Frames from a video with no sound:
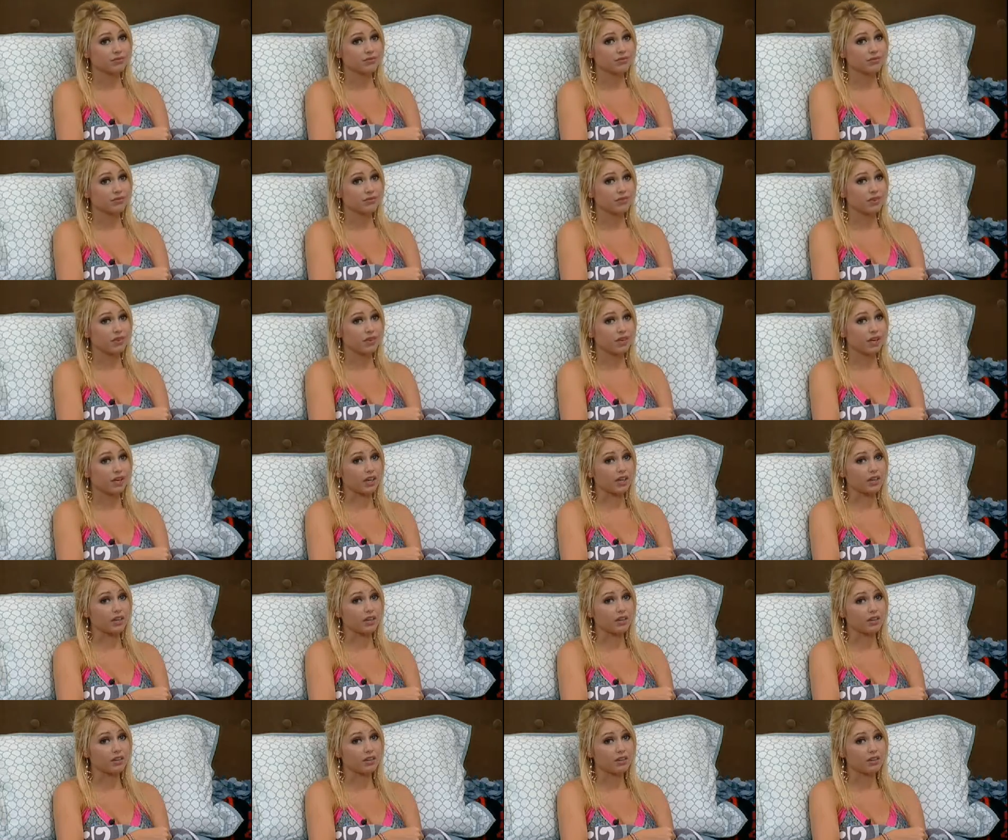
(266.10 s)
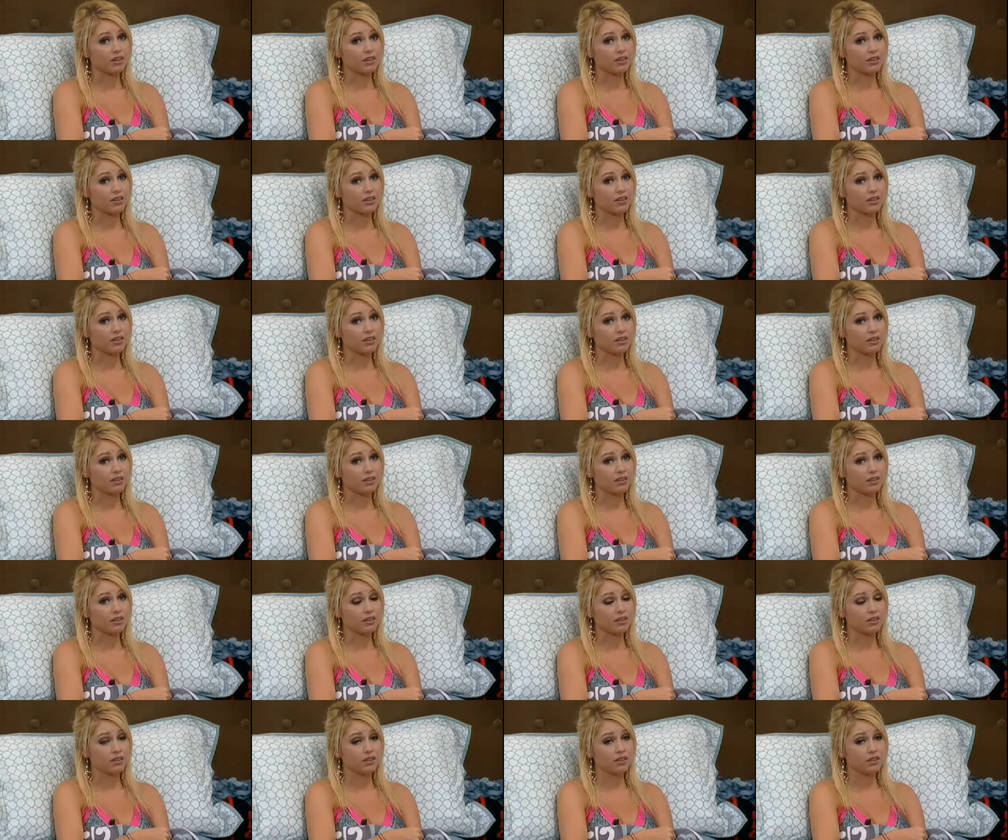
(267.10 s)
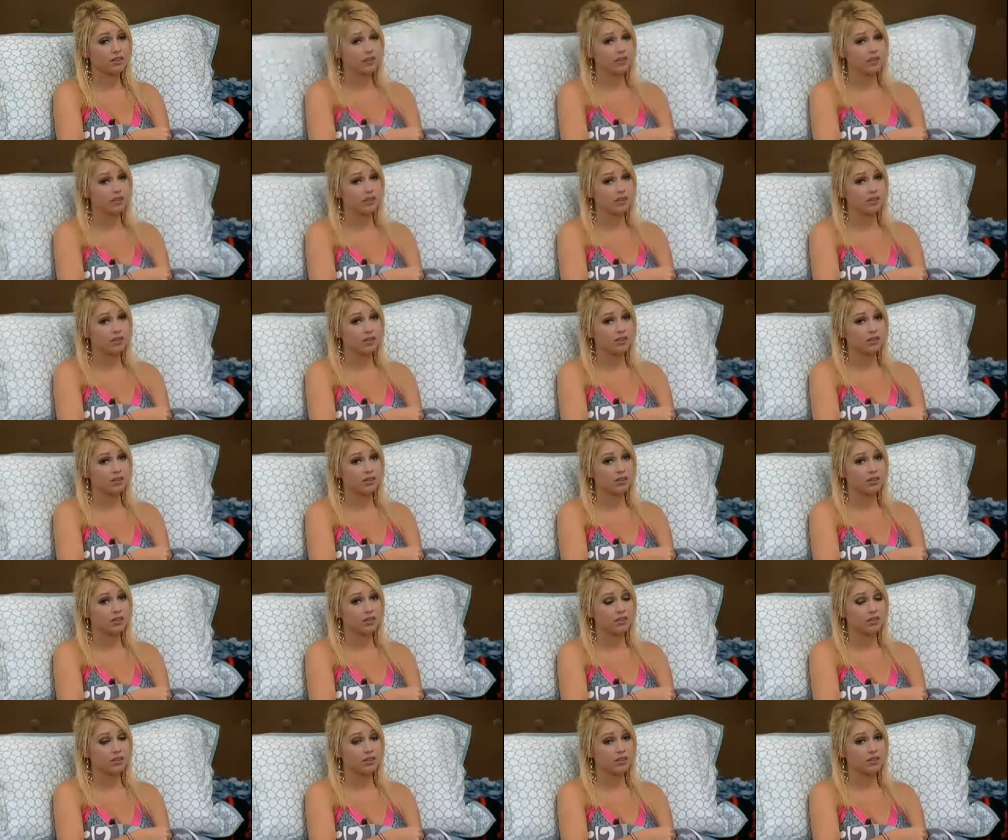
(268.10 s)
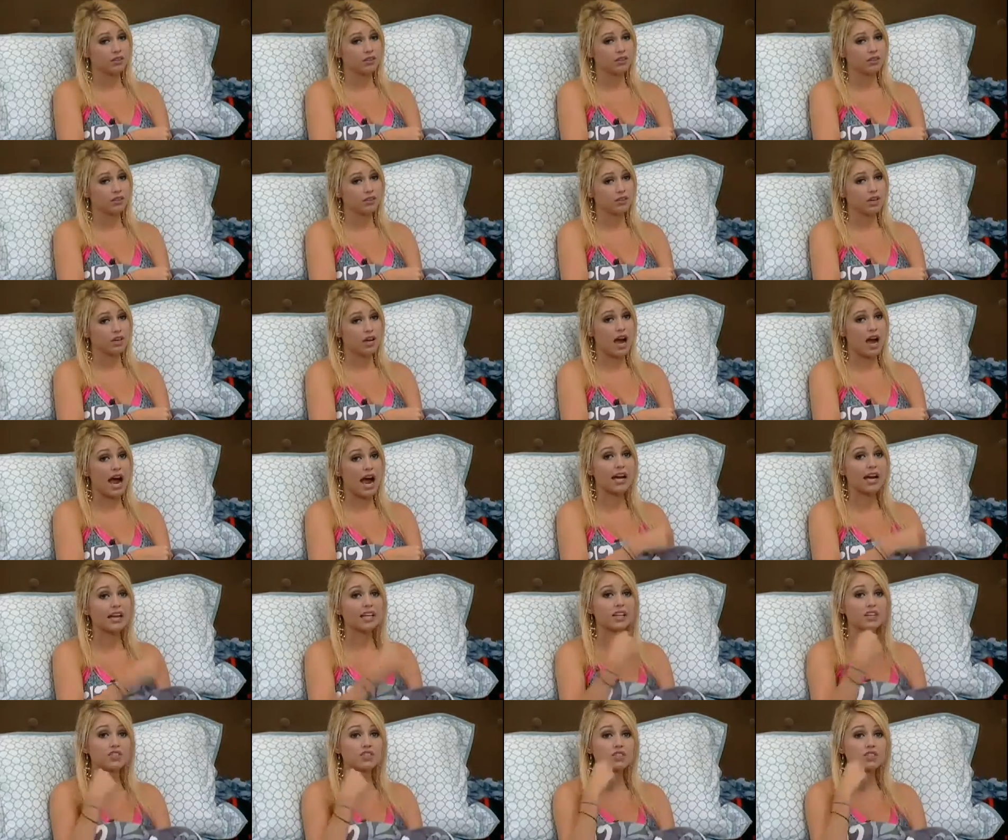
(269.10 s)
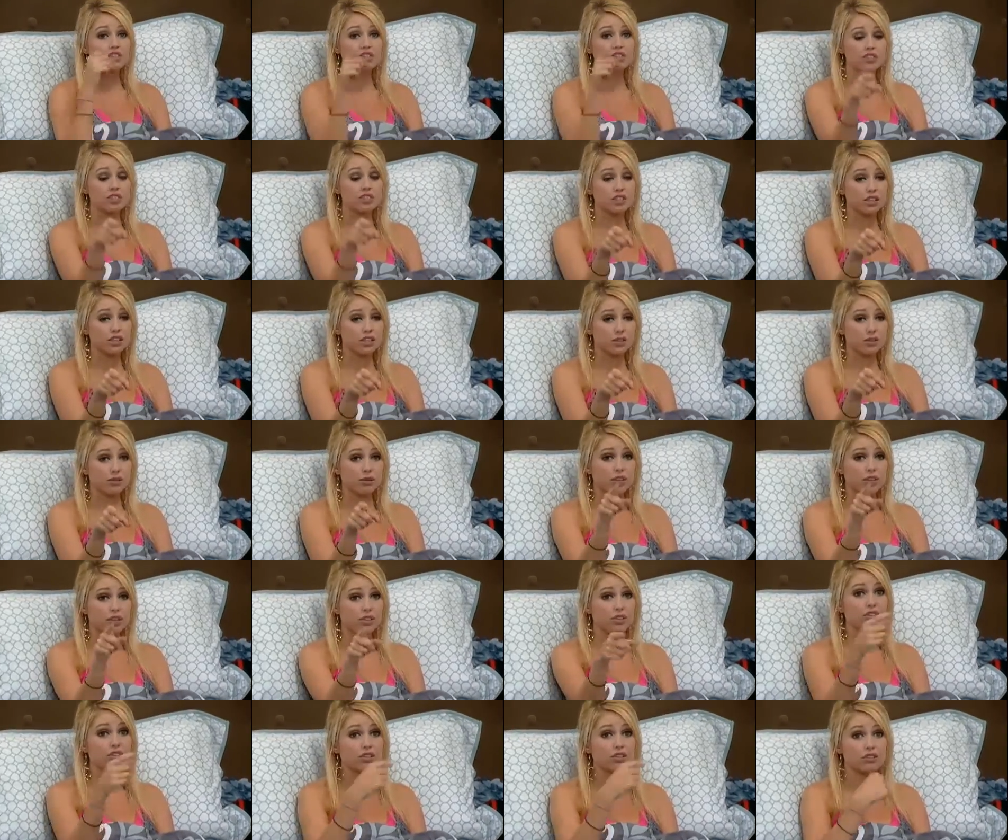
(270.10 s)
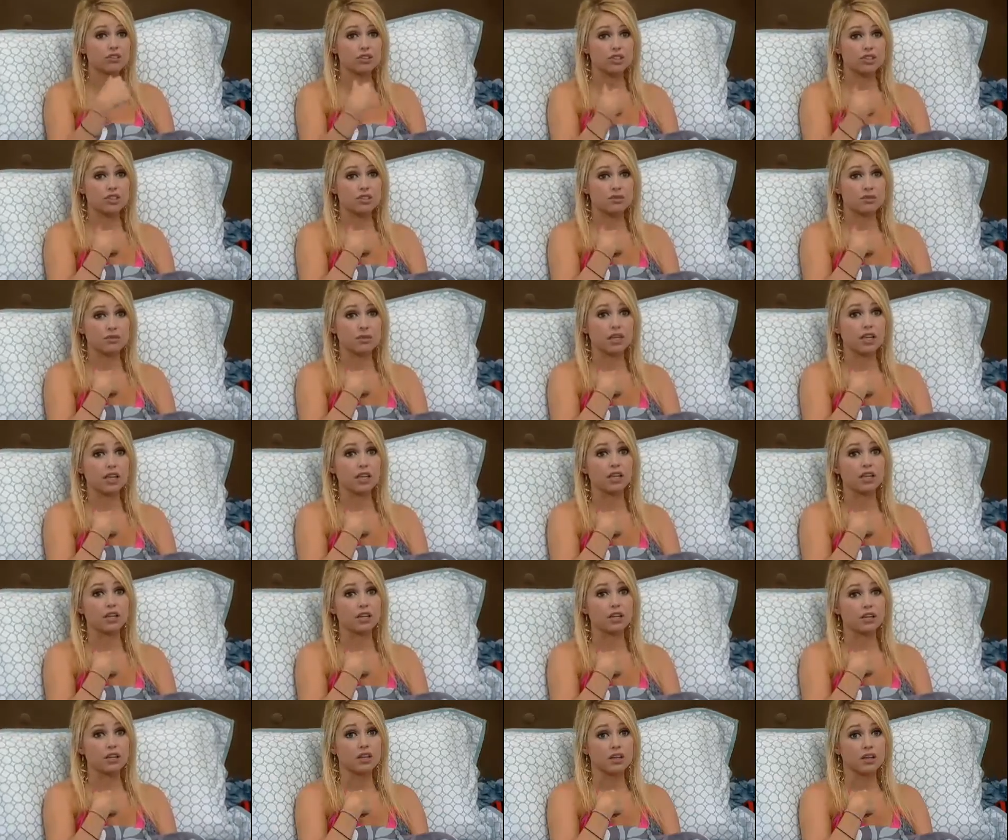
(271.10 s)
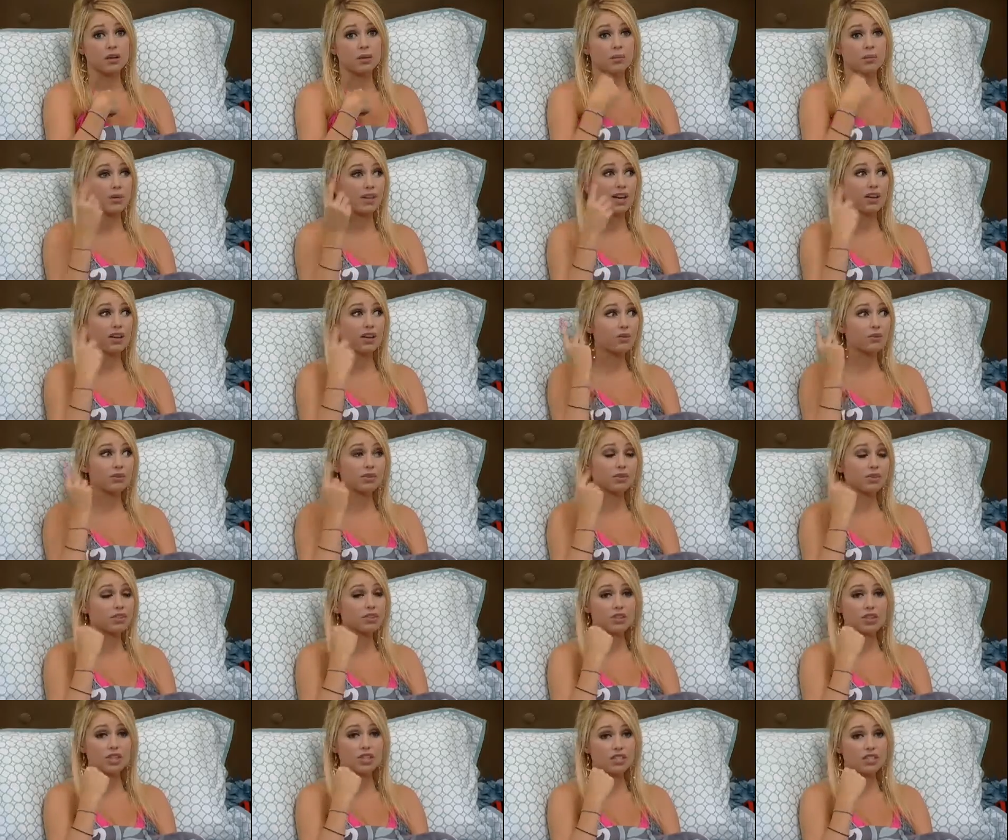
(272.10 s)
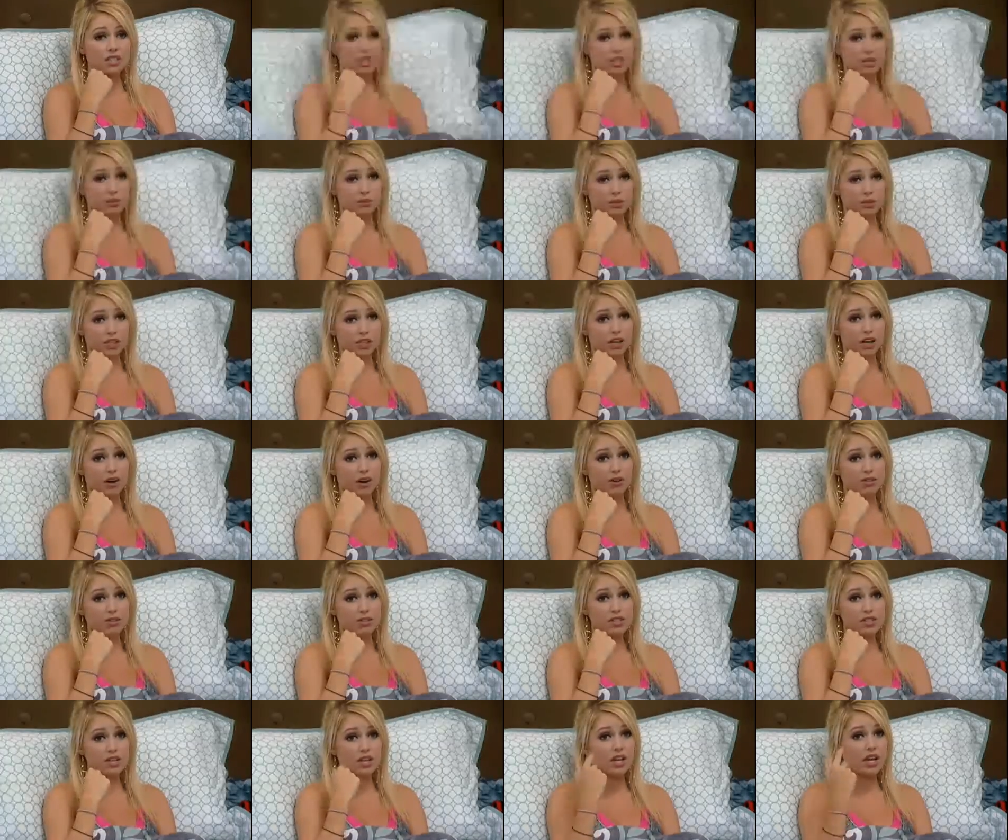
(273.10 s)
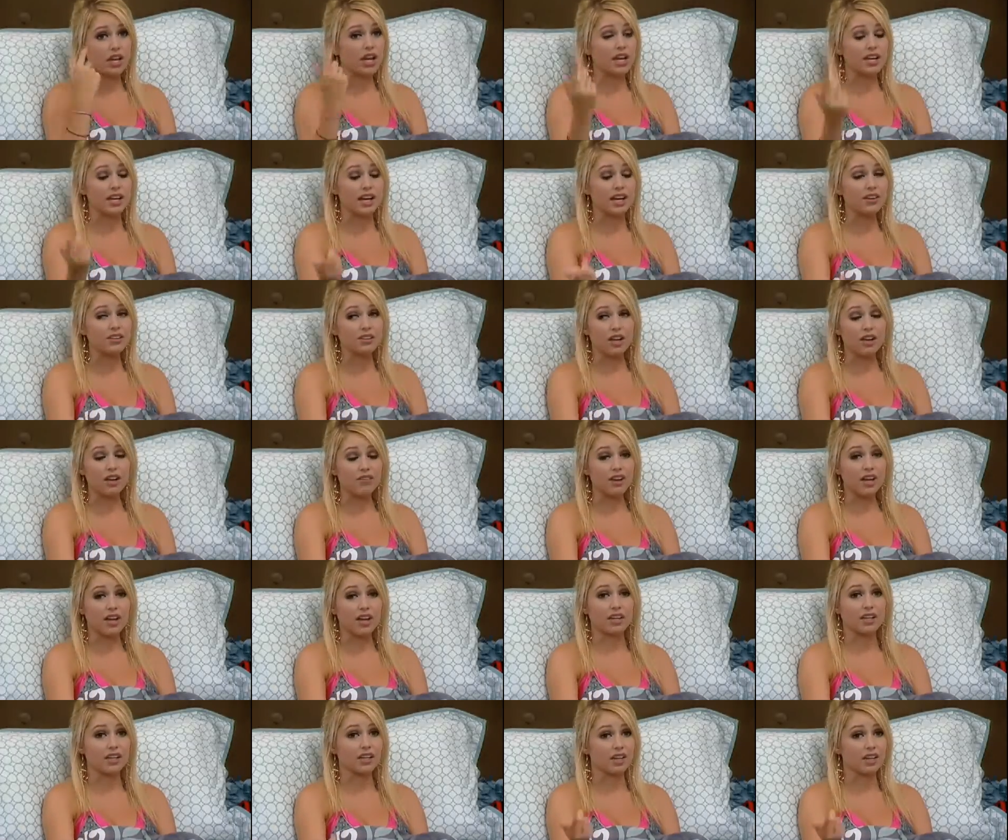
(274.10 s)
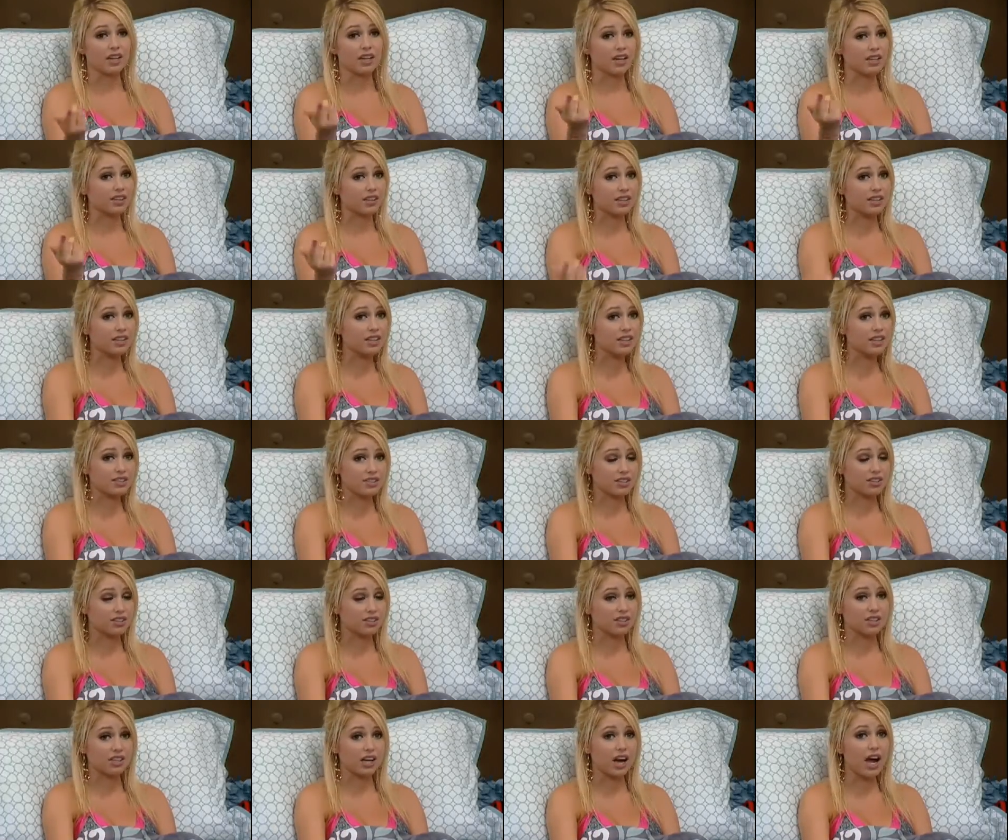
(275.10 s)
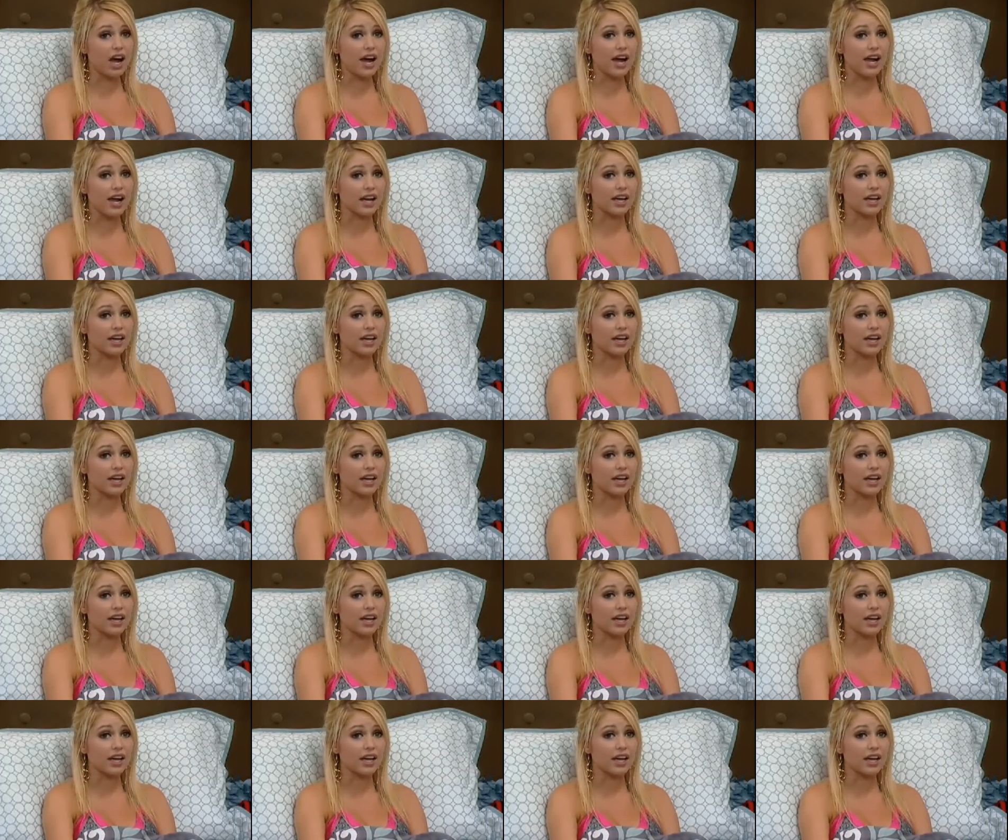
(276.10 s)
Lane. There's. I can trust you, and you can trust me but I don't really trust anybody else. And I love Hayden and I think he's a good guy,